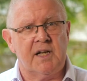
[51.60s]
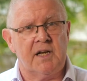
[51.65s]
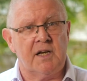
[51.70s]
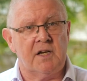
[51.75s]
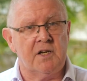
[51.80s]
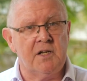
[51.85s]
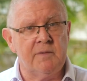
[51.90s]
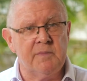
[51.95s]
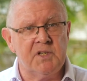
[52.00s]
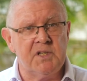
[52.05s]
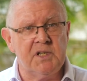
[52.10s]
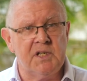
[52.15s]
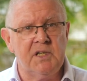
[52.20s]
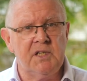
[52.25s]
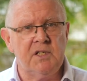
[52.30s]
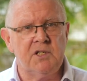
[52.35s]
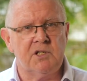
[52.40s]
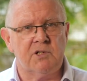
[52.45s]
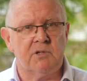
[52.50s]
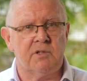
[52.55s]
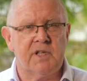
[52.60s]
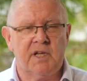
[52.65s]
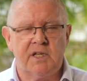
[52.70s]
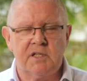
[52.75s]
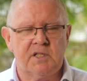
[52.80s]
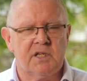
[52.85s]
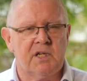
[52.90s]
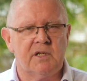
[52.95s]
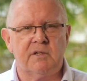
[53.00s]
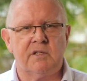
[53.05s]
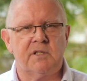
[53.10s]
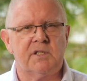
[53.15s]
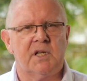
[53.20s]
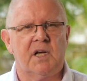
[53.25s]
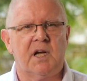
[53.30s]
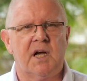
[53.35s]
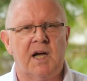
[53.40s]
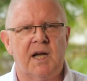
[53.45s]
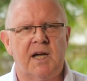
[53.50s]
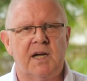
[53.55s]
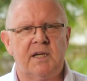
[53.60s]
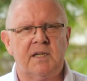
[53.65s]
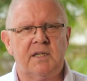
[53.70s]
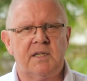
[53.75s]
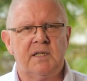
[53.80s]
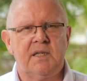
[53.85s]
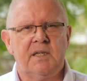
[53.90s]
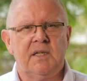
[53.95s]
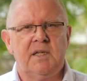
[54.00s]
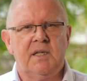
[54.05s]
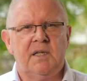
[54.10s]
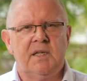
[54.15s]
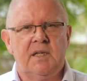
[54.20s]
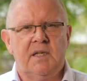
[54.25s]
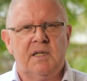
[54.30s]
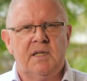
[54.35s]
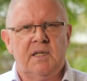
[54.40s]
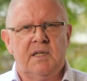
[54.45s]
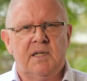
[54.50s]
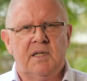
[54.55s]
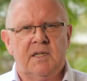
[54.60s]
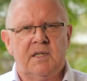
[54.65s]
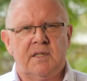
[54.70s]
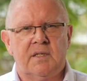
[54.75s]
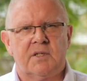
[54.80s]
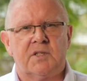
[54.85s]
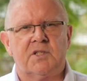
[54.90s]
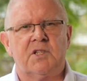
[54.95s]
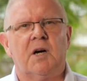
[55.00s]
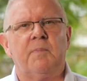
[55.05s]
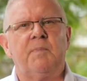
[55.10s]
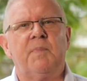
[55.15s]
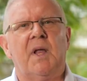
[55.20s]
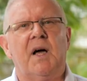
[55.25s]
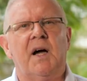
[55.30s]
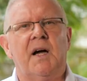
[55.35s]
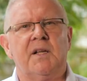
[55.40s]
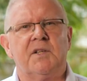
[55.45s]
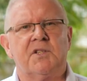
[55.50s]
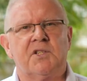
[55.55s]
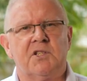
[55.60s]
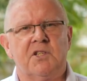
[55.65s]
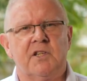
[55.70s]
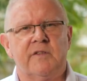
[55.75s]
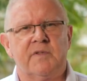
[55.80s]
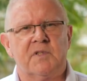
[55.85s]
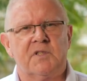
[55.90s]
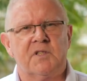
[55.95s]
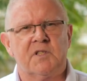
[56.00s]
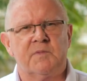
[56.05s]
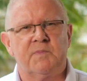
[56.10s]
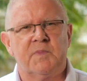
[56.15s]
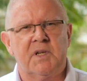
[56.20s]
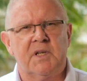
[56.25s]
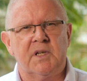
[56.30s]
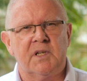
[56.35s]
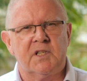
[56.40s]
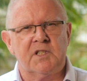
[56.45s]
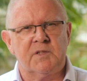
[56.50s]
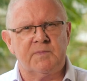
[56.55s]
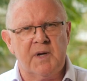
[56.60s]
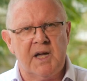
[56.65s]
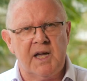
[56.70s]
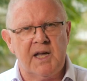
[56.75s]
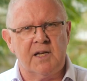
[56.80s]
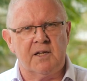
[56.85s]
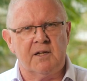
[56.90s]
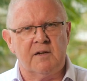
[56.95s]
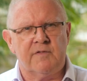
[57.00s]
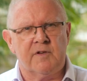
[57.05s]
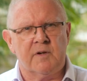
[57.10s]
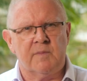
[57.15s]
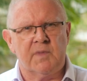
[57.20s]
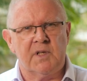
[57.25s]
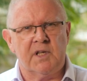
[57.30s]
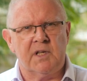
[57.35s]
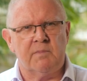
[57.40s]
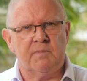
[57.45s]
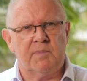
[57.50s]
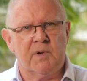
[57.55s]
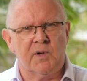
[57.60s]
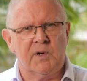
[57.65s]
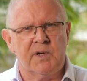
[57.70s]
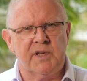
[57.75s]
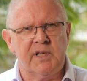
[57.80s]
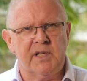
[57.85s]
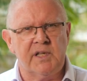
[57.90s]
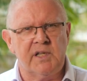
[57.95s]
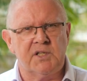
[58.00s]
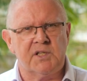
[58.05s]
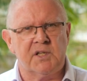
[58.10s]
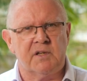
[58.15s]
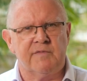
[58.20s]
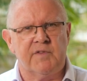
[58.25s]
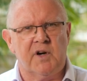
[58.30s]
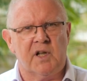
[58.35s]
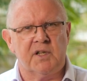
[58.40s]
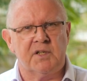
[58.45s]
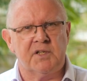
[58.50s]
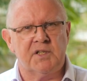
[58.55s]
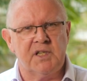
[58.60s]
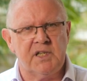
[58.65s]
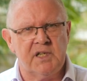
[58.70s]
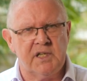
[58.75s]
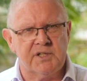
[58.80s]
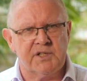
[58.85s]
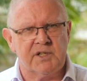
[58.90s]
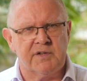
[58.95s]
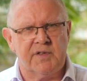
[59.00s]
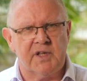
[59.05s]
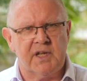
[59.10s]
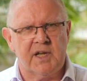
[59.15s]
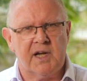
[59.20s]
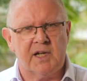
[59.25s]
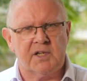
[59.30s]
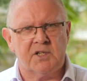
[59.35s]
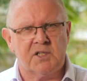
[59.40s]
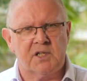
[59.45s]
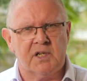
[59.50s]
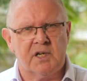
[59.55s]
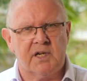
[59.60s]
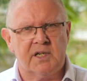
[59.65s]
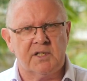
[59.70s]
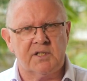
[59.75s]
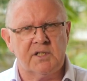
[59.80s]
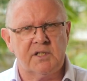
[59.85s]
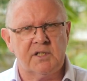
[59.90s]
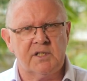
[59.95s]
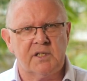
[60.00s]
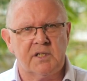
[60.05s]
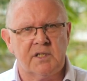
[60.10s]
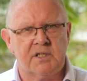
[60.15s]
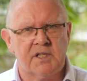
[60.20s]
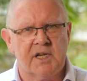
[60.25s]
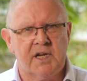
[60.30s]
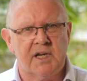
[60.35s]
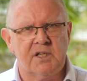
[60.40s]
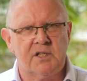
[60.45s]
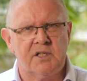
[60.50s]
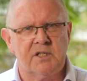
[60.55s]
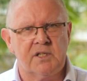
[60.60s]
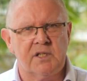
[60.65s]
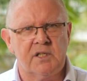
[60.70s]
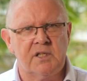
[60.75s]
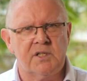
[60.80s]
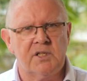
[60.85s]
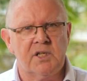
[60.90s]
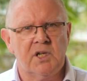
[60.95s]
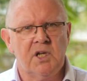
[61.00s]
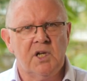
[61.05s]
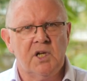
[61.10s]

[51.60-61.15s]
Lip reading: anonymity should they so desire. The Stopline service has been expanded from the employees and volunteers of the Archdiocese and its agencies